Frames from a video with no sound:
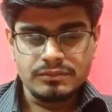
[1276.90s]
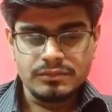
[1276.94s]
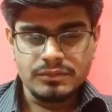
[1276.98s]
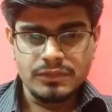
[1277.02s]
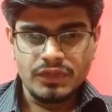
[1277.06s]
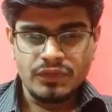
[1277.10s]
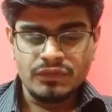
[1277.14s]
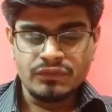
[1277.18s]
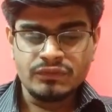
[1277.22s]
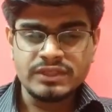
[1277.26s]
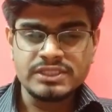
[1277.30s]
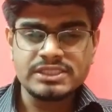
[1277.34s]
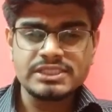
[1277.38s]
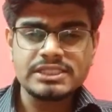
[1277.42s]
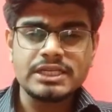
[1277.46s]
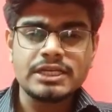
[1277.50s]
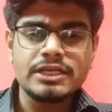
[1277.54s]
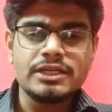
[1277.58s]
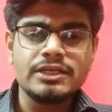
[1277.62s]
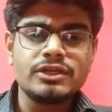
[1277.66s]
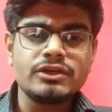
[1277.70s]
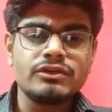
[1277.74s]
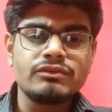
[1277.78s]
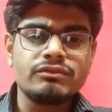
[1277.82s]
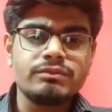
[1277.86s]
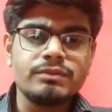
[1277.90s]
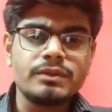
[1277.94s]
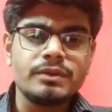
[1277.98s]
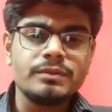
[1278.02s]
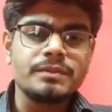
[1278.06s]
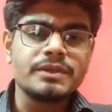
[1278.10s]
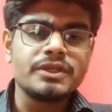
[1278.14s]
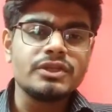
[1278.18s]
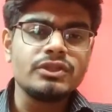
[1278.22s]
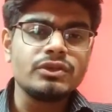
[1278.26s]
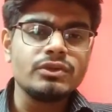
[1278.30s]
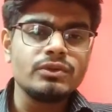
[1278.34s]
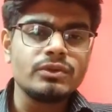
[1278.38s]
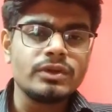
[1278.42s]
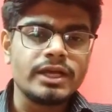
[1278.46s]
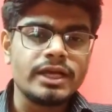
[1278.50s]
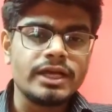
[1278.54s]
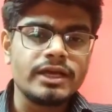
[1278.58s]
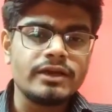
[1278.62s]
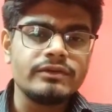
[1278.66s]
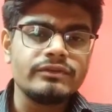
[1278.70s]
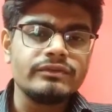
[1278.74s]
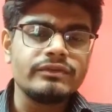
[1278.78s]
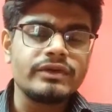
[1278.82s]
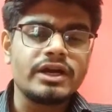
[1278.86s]
which kind of people you
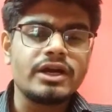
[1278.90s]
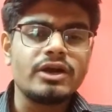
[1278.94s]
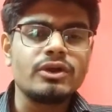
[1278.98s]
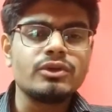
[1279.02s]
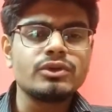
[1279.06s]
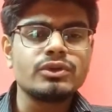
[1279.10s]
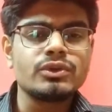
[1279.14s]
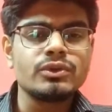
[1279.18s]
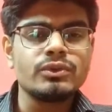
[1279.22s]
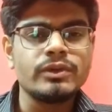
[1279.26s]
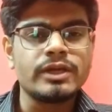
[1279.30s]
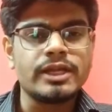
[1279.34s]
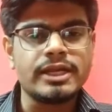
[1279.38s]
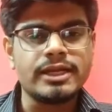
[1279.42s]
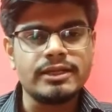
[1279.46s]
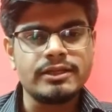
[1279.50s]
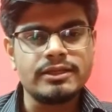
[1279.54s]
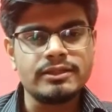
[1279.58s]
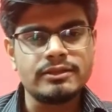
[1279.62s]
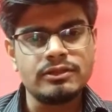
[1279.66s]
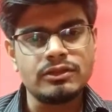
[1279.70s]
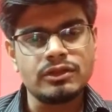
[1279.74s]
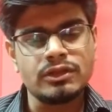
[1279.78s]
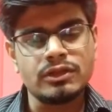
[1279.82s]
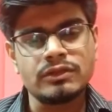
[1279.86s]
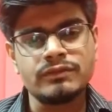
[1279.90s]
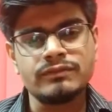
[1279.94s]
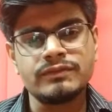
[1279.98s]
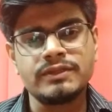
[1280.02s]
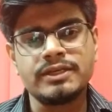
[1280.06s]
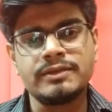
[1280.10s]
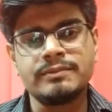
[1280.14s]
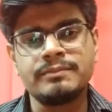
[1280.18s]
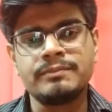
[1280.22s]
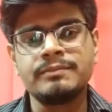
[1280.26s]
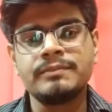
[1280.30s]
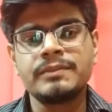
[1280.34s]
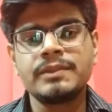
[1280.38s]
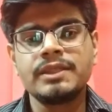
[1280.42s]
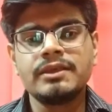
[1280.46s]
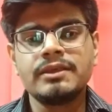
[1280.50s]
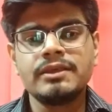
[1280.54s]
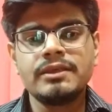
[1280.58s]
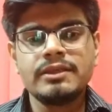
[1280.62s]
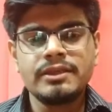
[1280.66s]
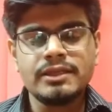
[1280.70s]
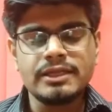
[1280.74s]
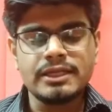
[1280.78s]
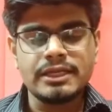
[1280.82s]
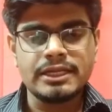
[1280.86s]
have, how to handle all of them,
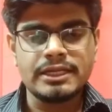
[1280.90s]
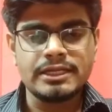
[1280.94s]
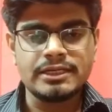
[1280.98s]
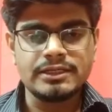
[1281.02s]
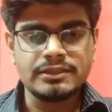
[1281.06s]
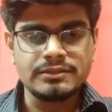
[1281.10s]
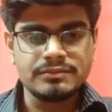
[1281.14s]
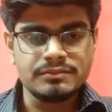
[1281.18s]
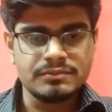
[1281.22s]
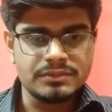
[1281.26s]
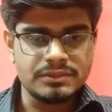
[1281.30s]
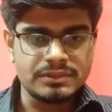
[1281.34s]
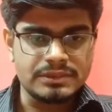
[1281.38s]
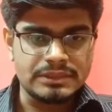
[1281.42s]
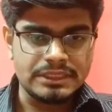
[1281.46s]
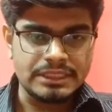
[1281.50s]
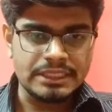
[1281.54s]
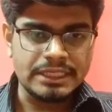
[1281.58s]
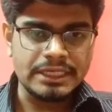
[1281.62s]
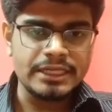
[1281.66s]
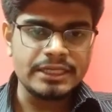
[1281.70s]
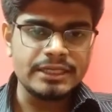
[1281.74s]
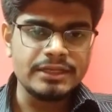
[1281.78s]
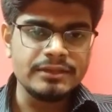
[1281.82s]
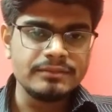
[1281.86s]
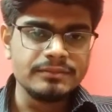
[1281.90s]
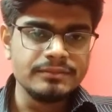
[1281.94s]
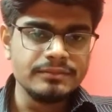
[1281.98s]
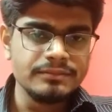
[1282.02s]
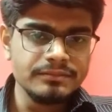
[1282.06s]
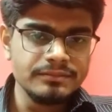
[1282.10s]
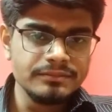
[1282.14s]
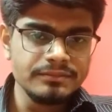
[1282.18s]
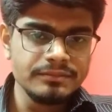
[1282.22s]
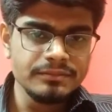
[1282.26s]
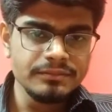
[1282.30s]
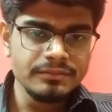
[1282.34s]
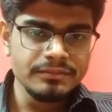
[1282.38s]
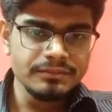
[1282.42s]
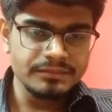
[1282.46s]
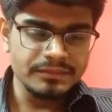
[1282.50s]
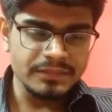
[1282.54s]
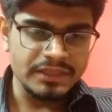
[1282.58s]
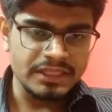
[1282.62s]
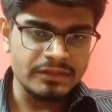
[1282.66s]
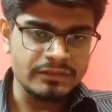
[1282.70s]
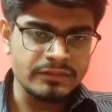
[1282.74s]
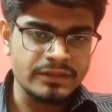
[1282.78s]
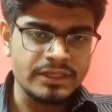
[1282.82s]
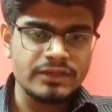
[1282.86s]
and try,
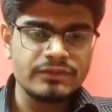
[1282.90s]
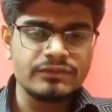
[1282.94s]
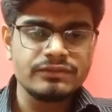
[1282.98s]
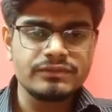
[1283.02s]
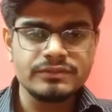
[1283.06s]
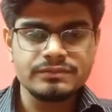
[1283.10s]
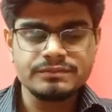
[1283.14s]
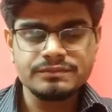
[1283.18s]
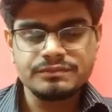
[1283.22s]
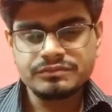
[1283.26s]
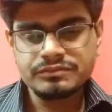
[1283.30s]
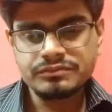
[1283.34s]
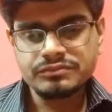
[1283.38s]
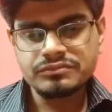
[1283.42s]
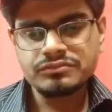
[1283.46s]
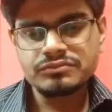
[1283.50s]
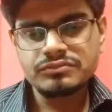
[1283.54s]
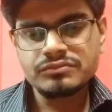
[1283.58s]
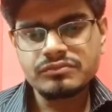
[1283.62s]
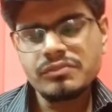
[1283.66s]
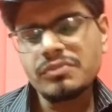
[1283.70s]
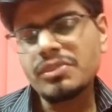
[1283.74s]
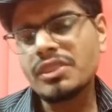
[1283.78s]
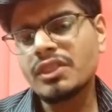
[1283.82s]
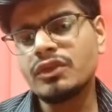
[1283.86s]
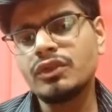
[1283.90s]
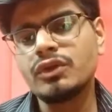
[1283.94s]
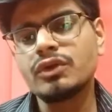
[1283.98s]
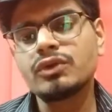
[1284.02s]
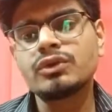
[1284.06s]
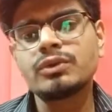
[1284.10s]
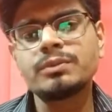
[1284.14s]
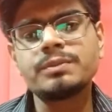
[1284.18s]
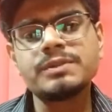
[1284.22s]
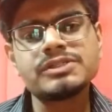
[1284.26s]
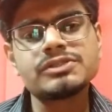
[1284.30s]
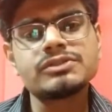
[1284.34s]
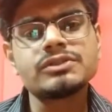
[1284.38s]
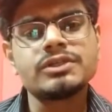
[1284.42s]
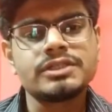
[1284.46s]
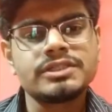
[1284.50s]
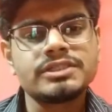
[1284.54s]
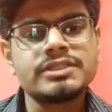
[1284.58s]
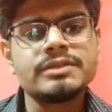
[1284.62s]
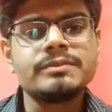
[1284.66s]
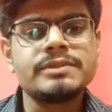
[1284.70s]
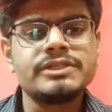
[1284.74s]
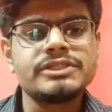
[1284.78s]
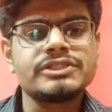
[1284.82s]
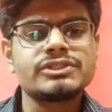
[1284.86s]
even if your group is not
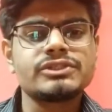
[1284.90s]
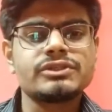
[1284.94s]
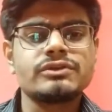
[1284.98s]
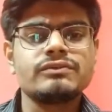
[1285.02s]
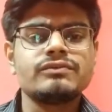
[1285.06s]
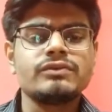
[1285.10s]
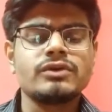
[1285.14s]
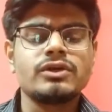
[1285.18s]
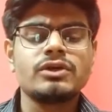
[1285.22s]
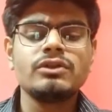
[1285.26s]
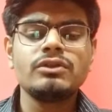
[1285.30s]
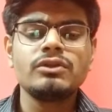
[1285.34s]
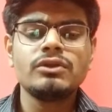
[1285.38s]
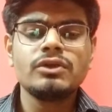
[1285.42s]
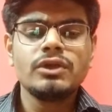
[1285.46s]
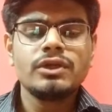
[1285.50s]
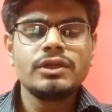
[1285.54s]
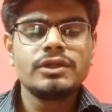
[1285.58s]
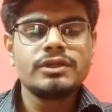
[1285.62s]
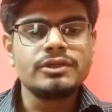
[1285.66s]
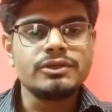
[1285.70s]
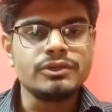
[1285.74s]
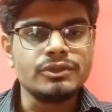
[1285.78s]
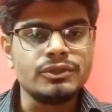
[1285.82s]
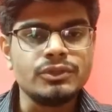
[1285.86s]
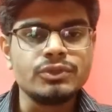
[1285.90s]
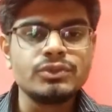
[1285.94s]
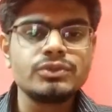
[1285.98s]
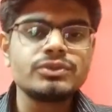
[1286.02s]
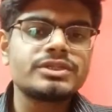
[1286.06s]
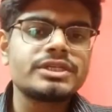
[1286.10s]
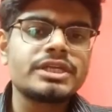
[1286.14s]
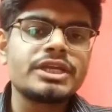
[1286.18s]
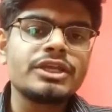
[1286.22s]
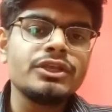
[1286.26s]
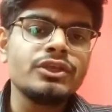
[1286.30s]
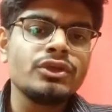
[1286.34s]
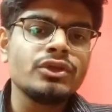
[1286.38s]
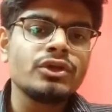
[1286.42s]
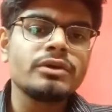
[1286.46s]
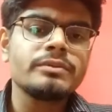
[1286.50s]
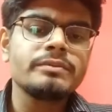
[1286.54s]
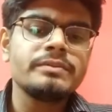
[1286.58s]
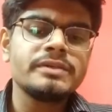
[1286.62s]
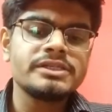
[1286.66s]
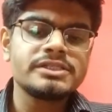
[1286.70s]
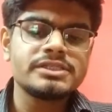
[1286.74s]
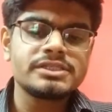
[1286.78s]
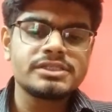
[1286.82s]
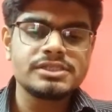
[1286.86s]
the best of all, you try your
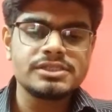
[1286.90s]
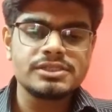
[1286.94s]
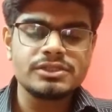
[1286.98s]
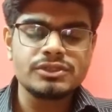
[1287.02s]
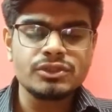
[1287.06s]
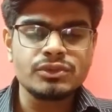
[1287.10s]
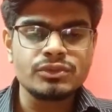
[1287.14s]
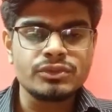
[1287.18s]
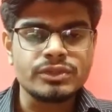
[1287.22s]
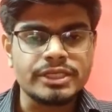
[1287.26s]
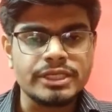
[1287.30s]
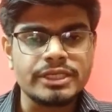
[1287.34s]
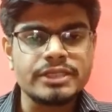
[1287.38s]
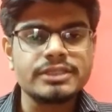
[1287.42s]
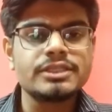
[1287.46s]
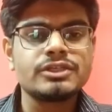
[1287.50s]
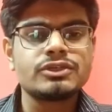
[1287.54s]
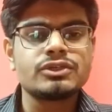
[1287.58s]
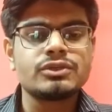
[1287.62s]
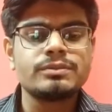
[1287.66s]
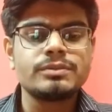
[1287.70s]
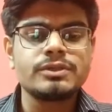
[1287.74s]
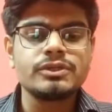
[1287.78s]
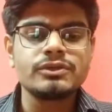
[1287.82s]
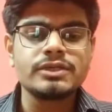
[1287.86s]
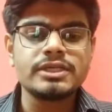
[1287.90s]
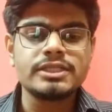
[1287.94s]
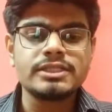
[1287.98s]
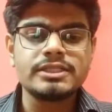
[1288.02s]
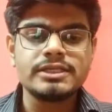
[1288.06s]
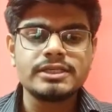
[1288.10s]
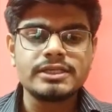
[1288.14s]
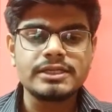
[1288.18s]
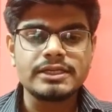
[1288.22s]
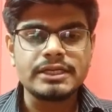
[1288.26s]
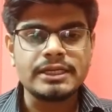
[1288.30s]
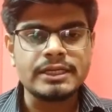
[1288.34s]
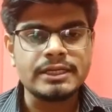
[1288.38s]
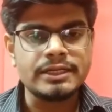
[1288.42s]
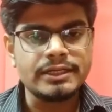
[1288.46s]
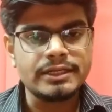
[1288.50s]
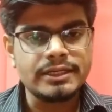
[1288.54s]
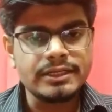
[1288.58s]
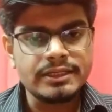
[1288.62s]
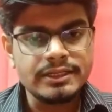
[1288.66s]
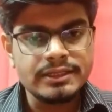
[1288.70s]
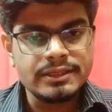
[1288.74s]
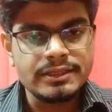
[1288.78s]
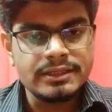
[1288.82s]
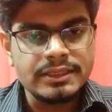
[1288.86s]
best to take the group together and
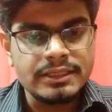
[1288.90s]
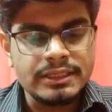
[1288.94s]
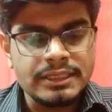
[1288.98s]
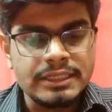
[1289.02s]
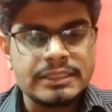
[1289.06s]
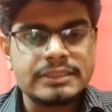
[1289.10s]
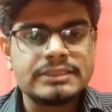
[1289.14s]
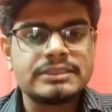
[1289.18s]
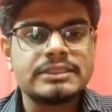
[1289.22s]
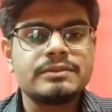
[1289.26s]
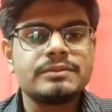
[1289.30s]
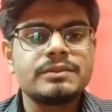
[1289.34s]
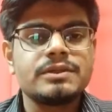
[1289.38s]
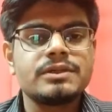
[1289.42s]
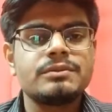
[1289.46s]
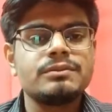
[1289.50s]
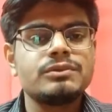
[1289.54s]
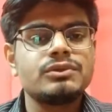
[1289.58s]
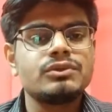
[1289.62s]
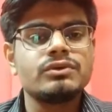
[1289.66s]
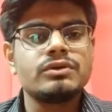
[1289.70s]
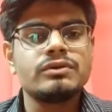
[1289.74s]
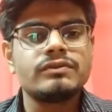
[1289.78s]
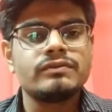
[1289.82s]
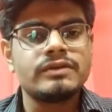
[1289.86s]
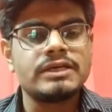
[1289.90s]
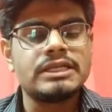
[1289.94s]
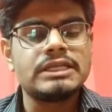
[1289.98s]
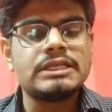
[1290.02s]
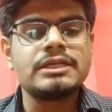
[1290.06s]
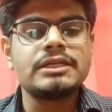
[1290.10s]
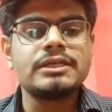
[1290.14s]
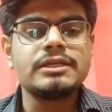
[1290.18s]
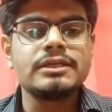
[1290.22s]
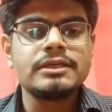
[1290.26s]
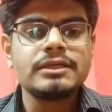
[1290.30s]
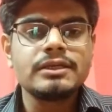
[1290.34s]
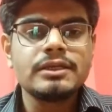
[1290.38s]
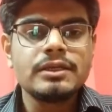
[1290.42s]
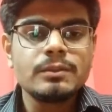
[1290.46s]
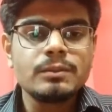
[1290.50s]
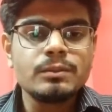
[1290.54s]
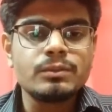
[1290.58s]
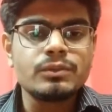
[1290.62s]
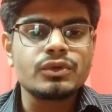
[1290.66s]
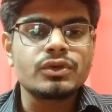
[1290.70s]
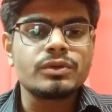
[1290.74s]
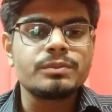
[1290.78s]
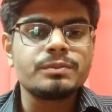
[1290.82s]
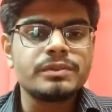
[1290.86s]
let them come to a valid,
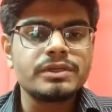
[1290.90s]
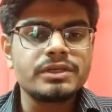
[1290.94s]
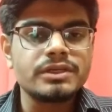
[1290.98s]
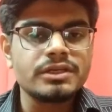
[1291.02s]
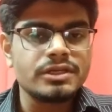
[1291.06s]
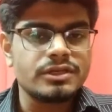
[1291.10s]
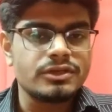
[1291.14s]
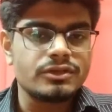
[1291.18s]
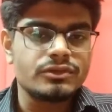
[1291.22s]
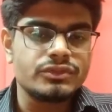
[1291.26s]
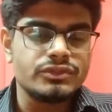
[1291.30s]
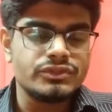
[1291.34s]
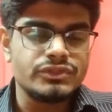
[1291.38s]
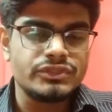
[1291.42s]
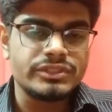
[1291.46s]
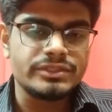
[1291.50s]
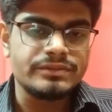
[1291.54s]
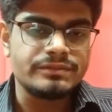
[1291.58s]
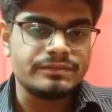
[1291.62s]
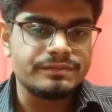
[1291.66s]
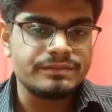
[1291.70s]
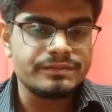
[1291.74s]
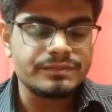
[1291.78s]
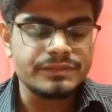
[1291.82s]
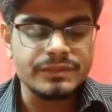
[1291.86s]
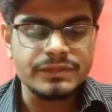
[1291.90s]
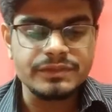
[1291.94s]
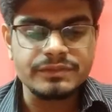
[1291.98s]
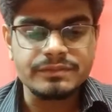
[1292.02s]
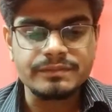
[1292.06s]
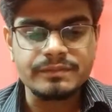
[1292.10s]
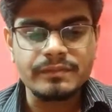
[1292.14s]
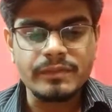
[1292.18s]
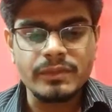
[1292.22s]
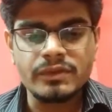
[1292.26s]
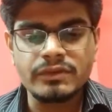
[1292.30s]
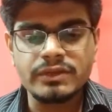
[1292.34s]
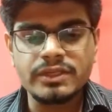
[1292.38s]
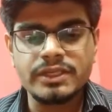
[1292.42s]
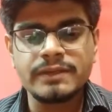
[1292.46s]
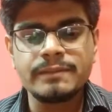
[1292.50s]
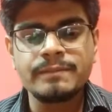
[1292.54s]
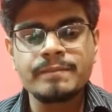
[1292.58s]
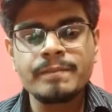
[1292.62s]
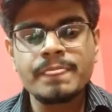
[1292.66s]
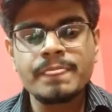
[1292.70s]
proper conclusion. Okay,